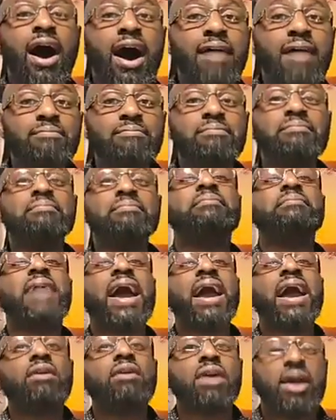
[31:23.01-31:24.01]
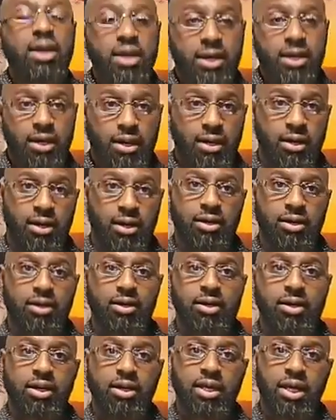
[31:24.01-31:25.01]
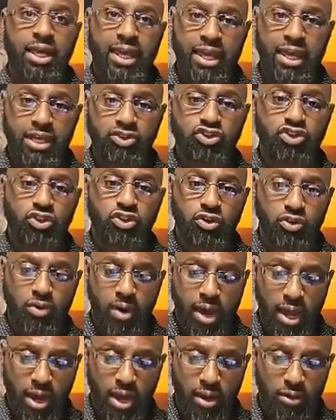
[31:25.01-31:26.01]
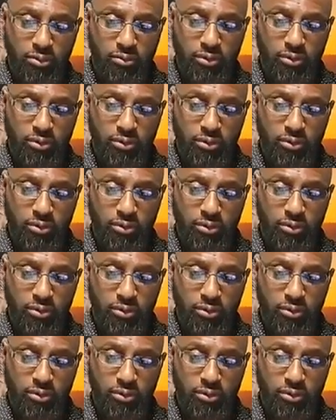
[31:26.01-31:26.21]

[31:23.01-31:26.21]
America is the crown.